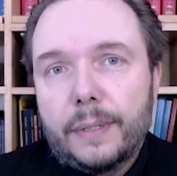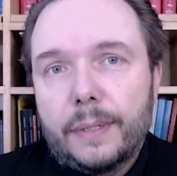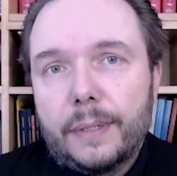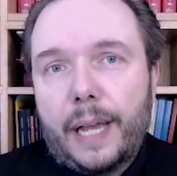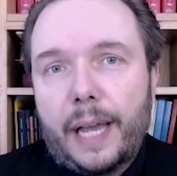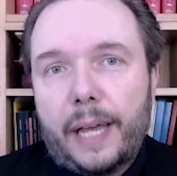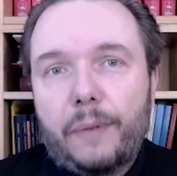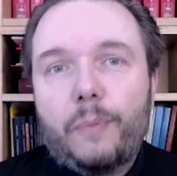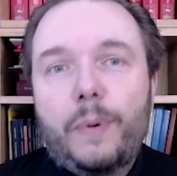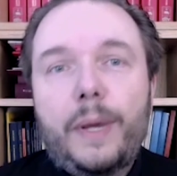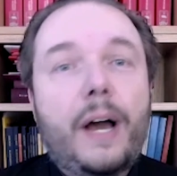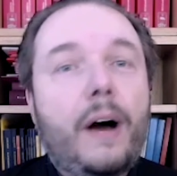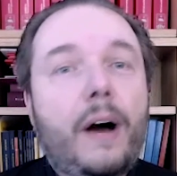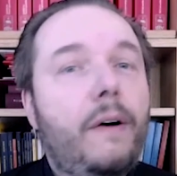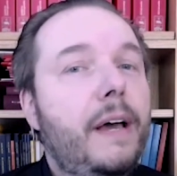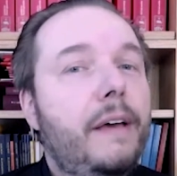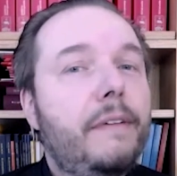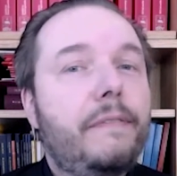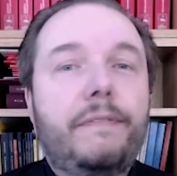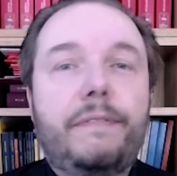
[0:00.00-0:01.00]
And we all
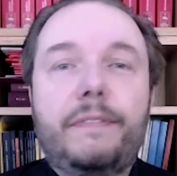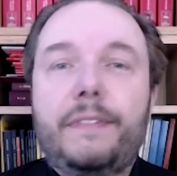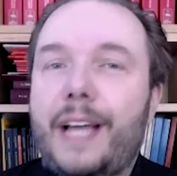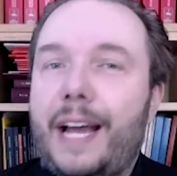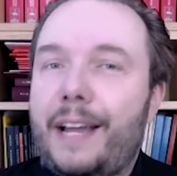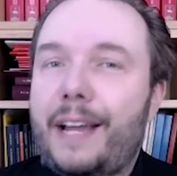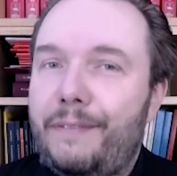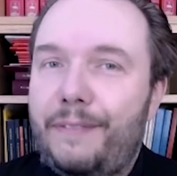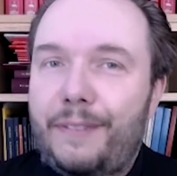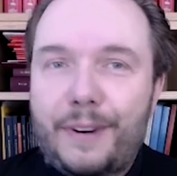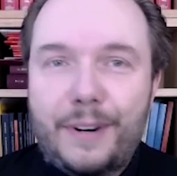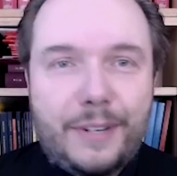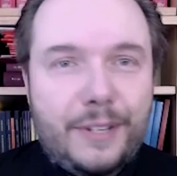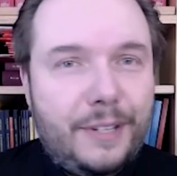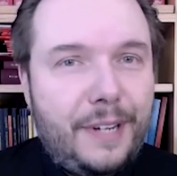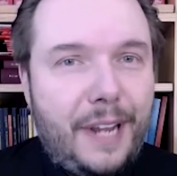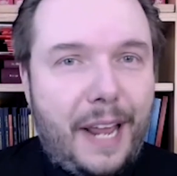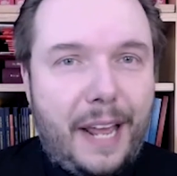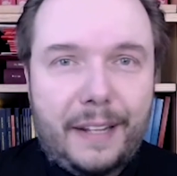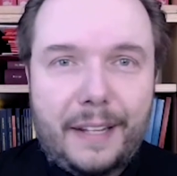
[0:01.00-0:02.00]
have diverse
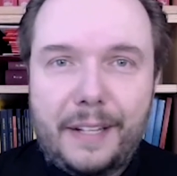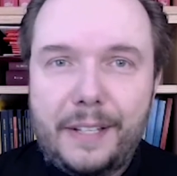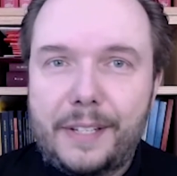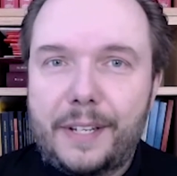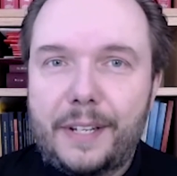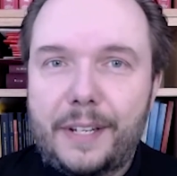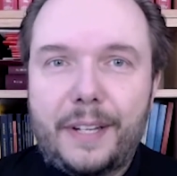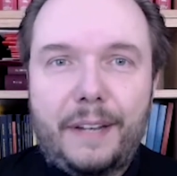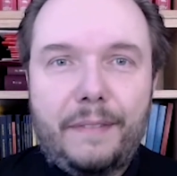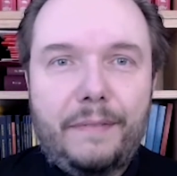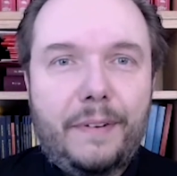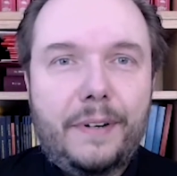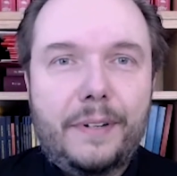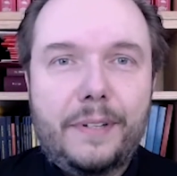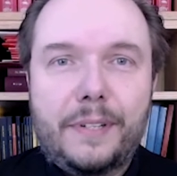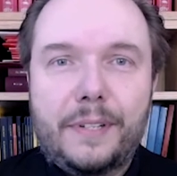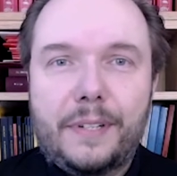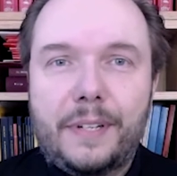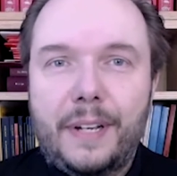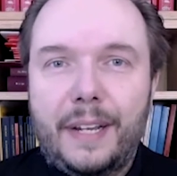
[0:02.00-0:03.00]
talents and
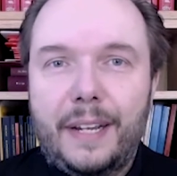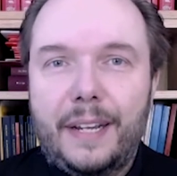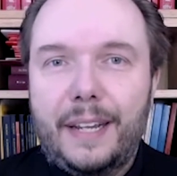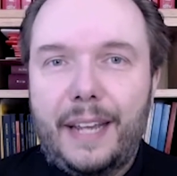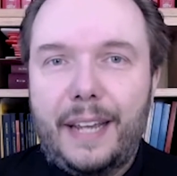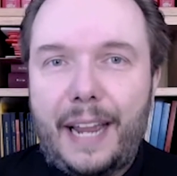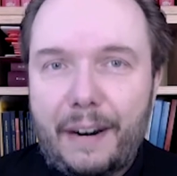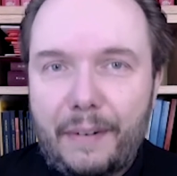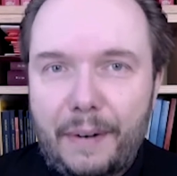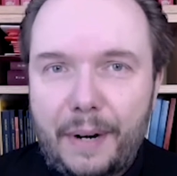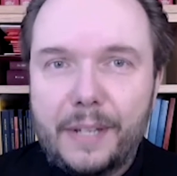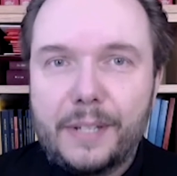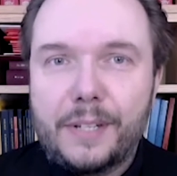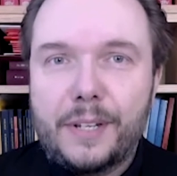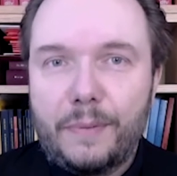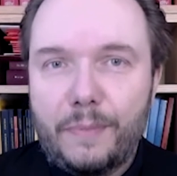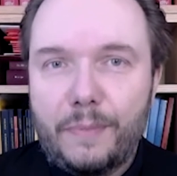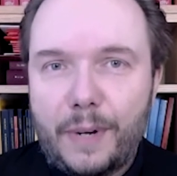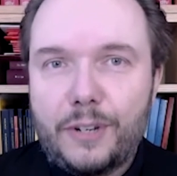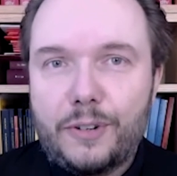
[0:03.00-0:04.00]
diverse areas
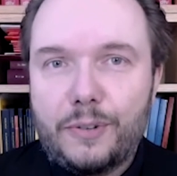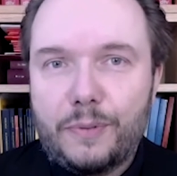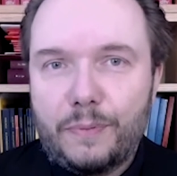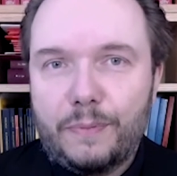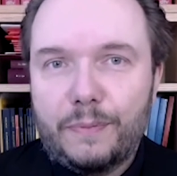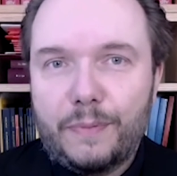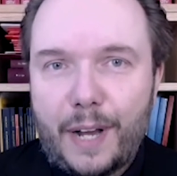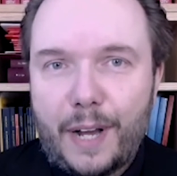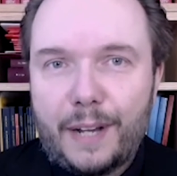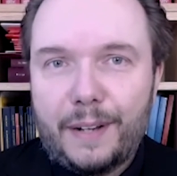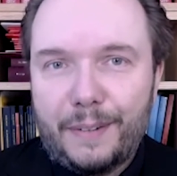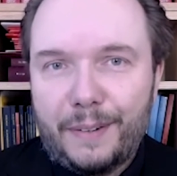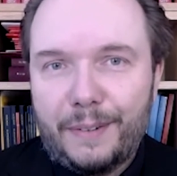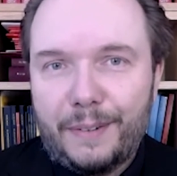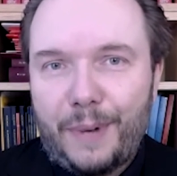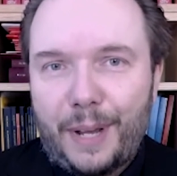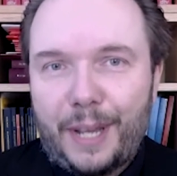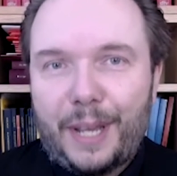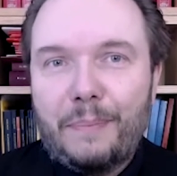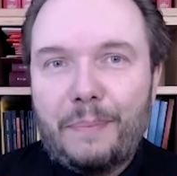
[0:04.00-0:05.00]
in which
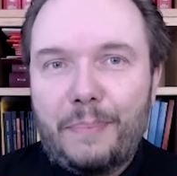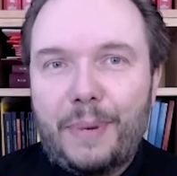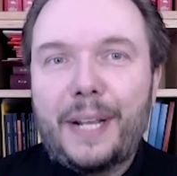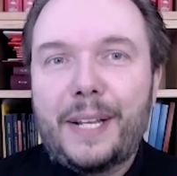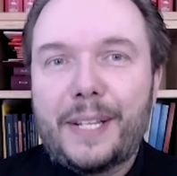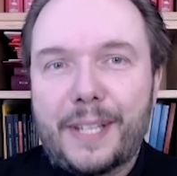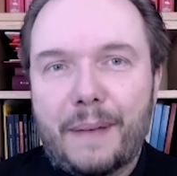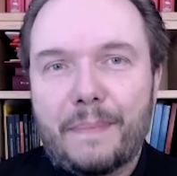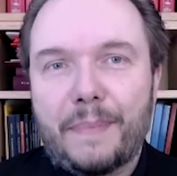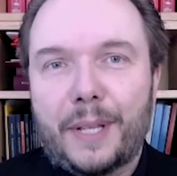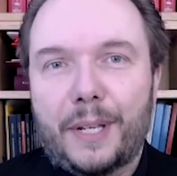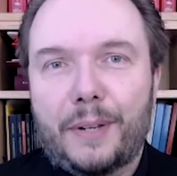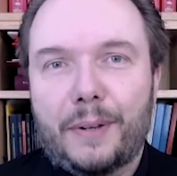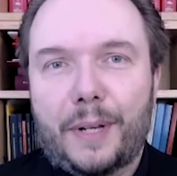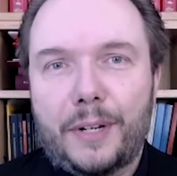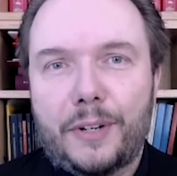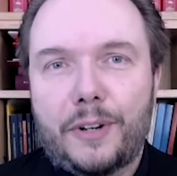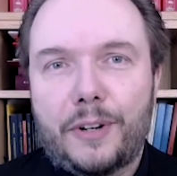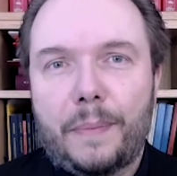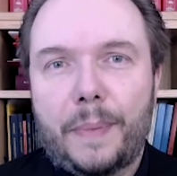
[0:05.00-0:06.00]
we can bring something to
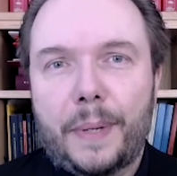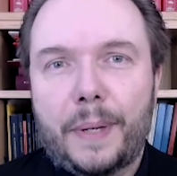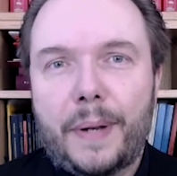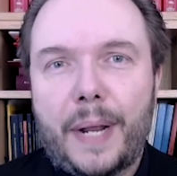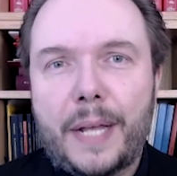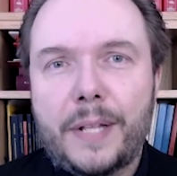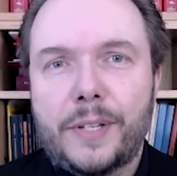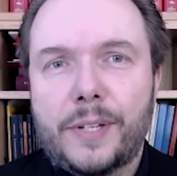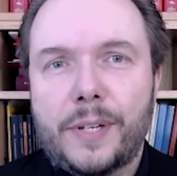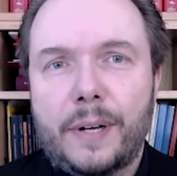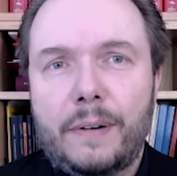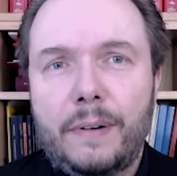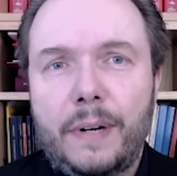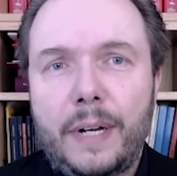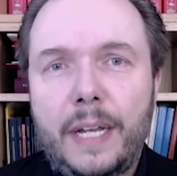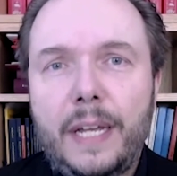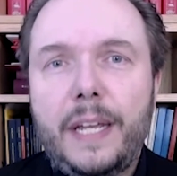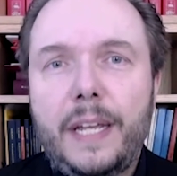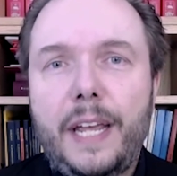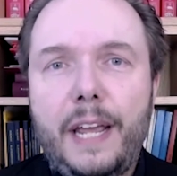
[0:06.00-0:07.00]
contribute. And so,
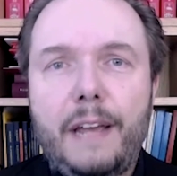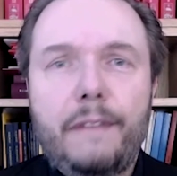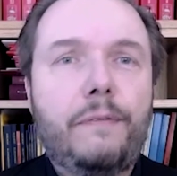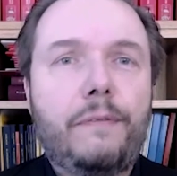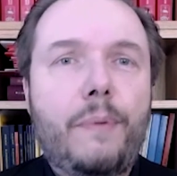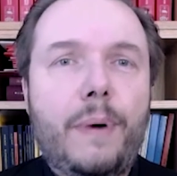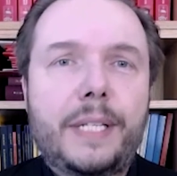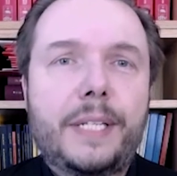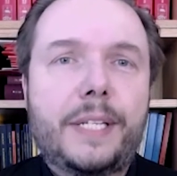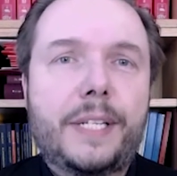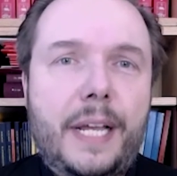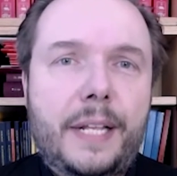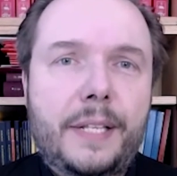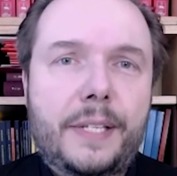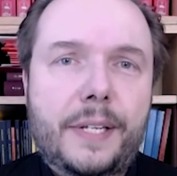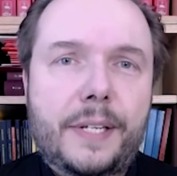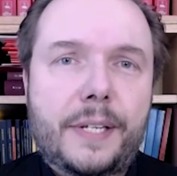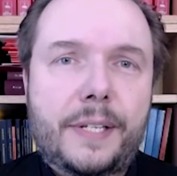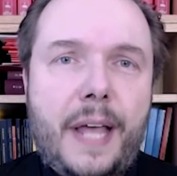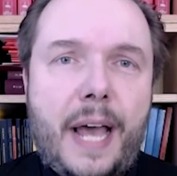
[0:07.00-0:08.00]
if one
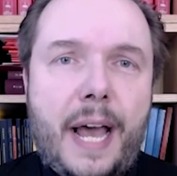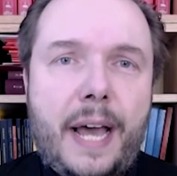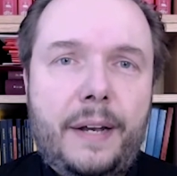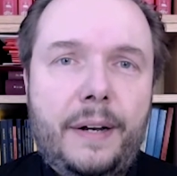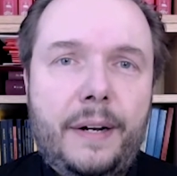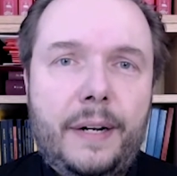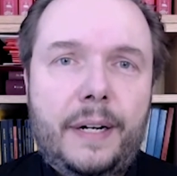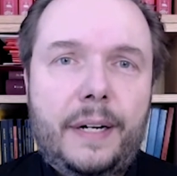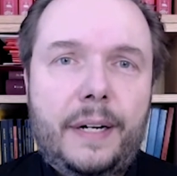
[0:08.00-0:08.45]
senses that